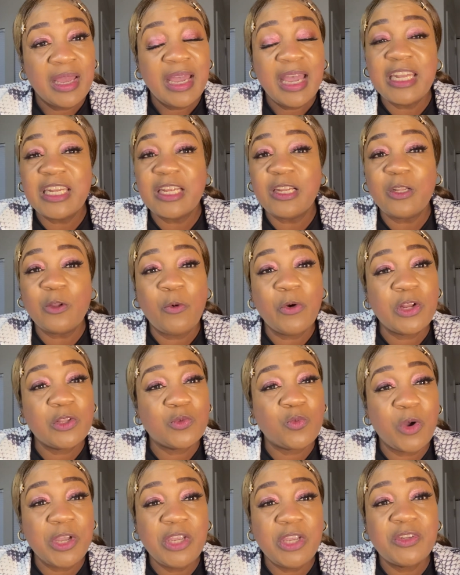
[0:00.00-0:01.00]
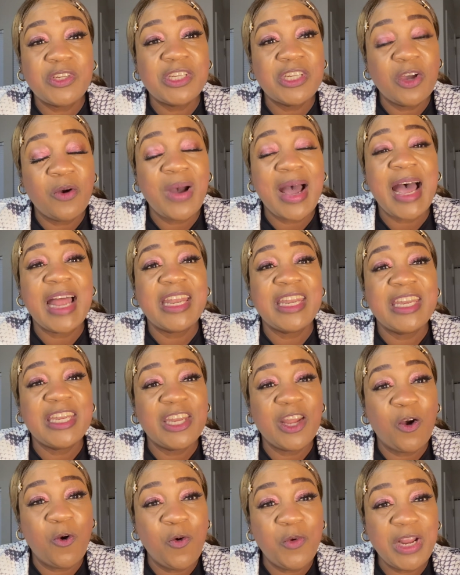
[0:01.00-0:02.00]
And the Lord is wanting you to know, I
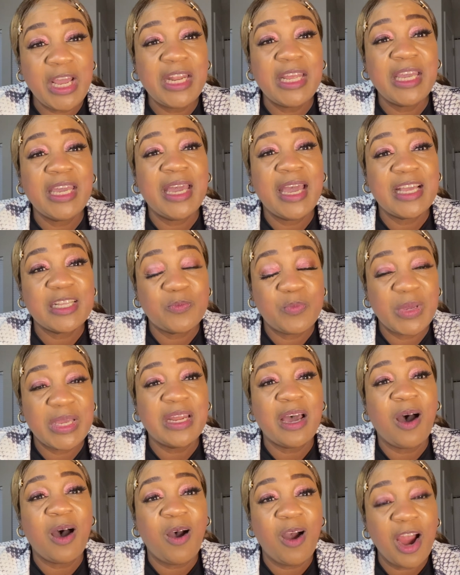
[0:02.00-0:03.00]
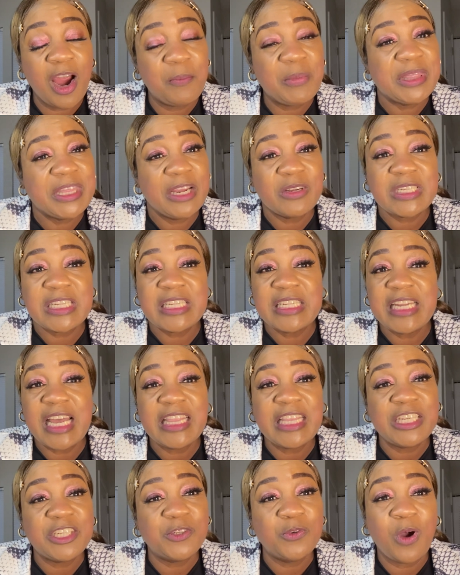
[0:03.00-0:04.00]
know that it has been hard, but there's
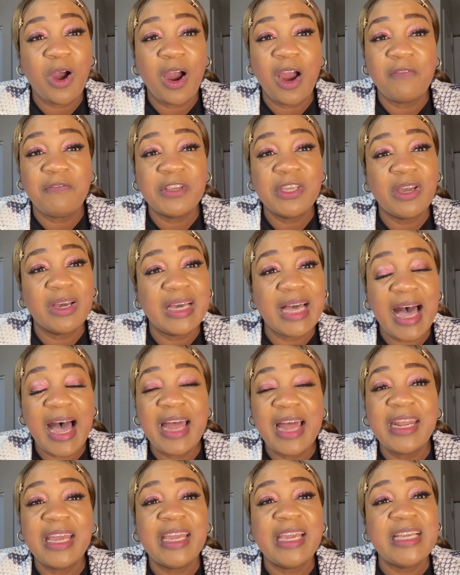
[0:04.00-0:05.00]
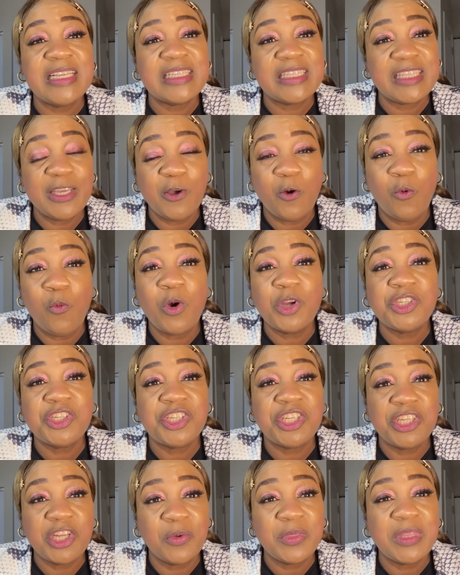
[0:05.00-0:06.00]
nothing too hard for your God. And he still wants you
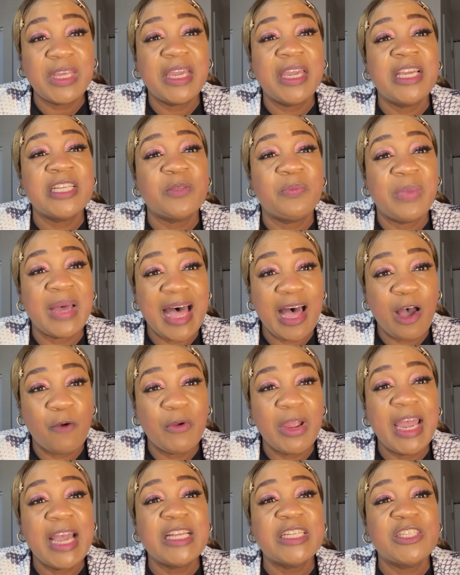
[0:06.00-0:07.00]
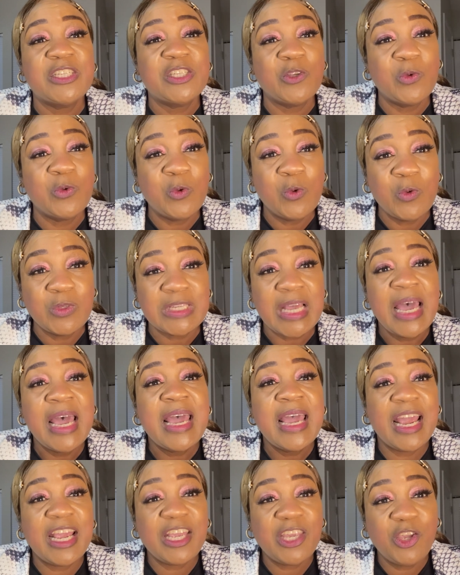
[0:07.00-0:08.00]
to know that his power exudes,
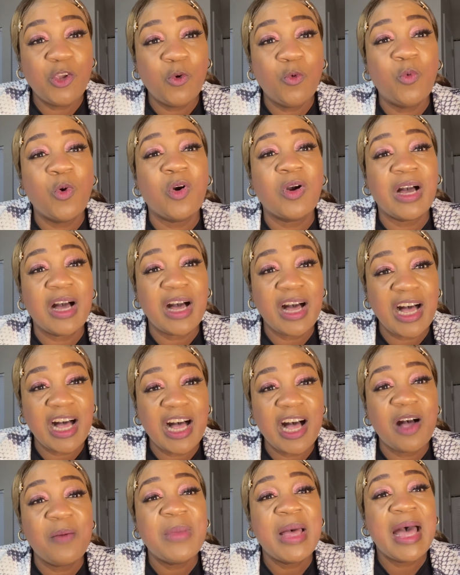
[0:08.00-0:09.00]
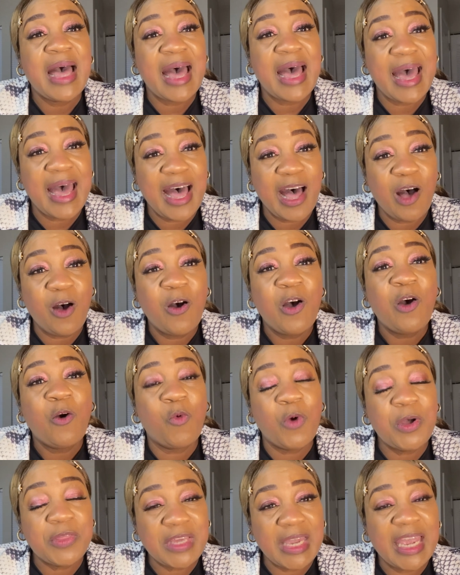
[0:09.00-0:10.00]
and you will come out
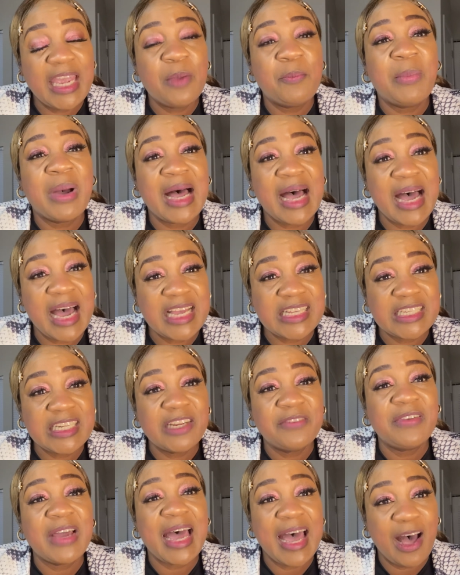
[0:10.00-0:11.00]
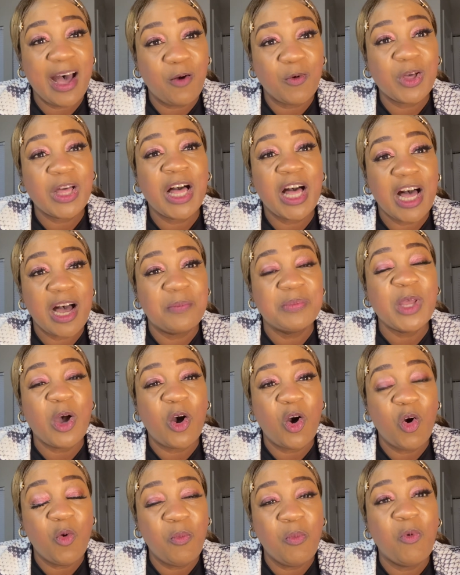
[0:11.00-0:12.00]
with a positive outcome.
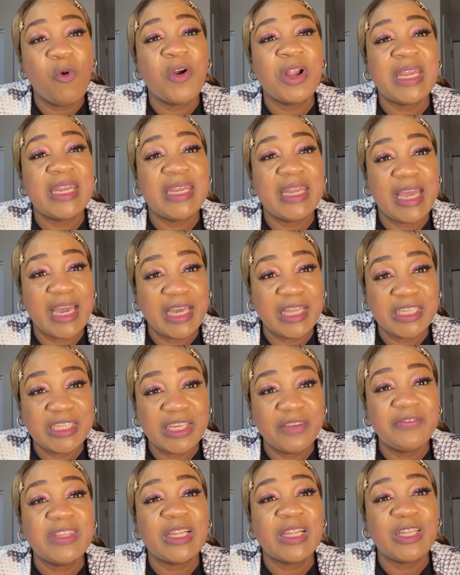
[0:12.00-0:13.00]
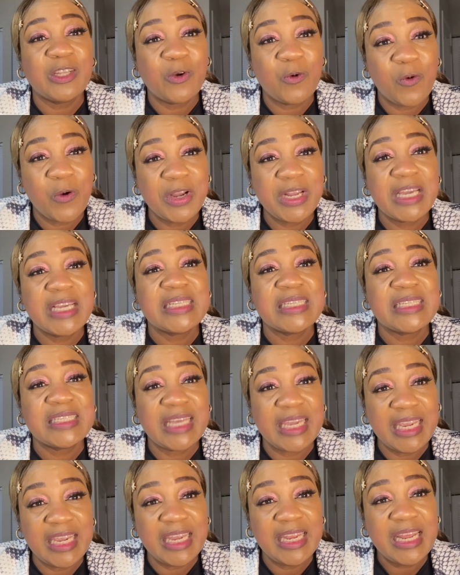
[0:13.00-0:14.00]
No more negative. The Lord is
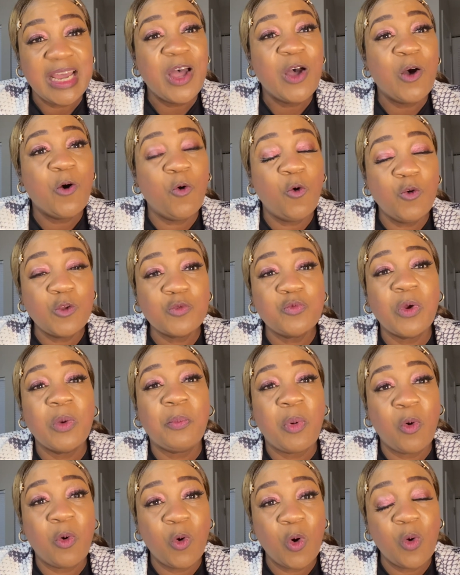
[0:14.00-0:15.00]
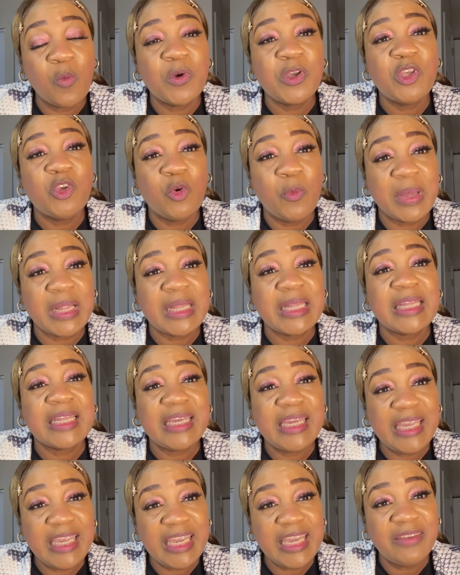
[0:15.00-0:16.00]
saying, whose report will you
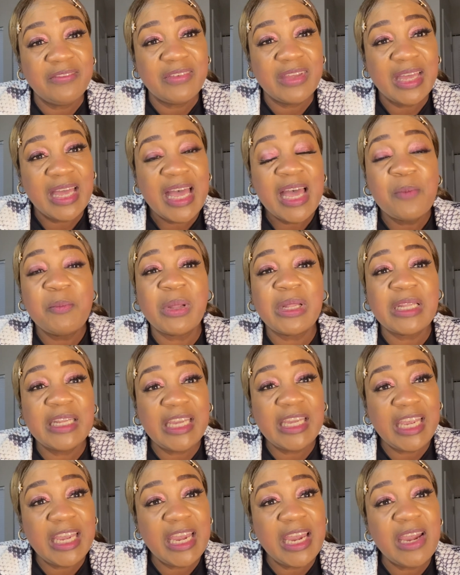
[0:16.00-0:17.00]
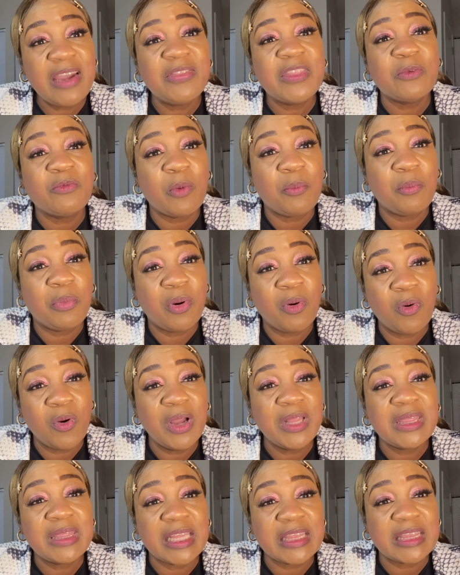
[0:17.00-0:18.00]
believe? Believe the
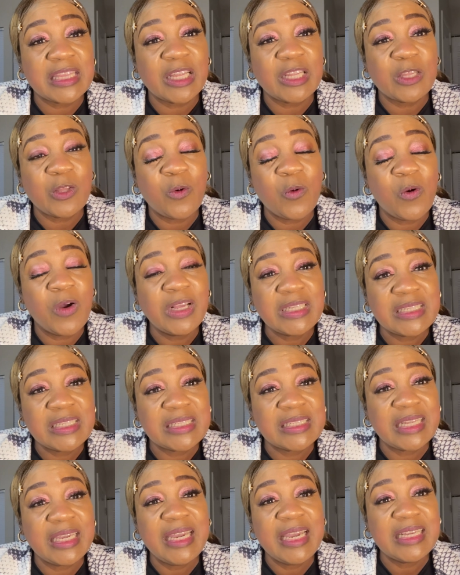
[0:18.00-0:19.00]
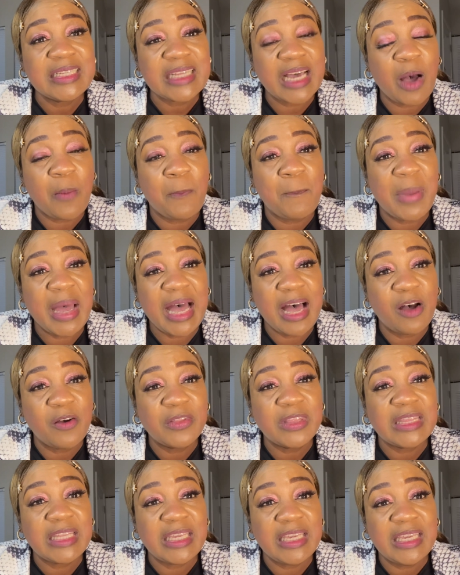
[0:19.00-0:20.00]
report that the Lord says
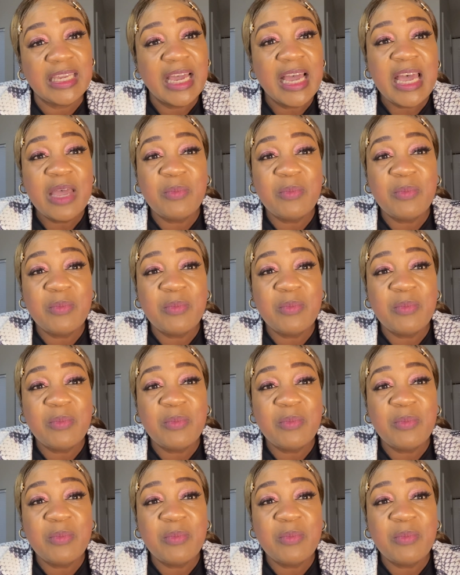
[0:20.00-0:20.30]
about thee.